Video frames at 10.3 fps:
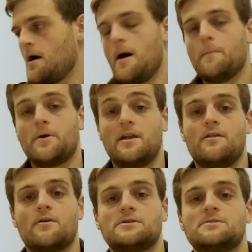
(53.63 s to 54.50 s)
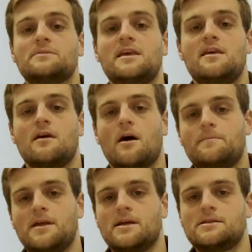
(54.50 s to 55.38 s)
but there are some key
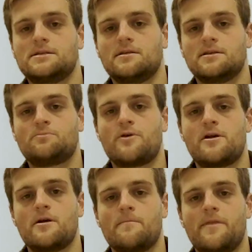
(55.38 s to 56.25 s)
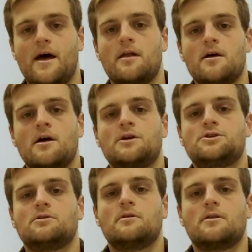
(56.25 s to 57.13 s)
updates in this printer that
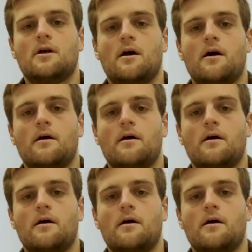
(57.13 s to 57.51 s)
should